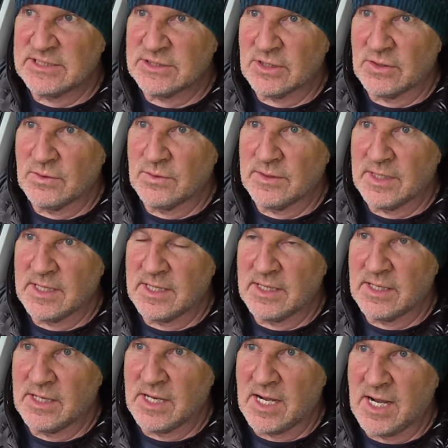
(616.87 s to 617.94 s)
So
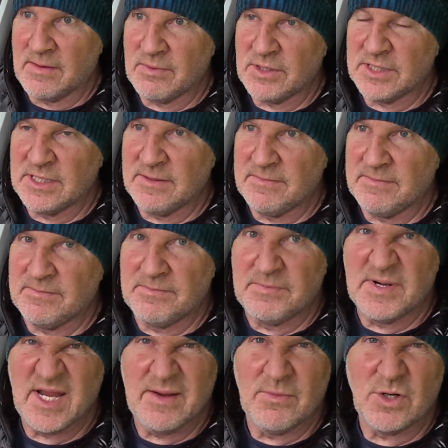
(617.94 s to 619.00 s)
I'm going to
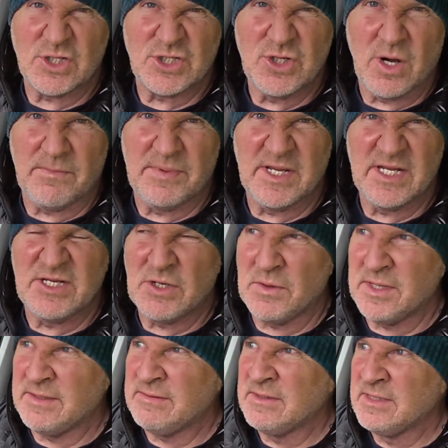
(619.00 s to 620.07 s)
pretty much not be
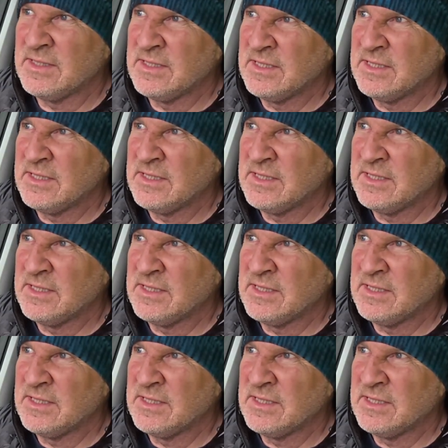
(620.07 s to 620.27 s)
doing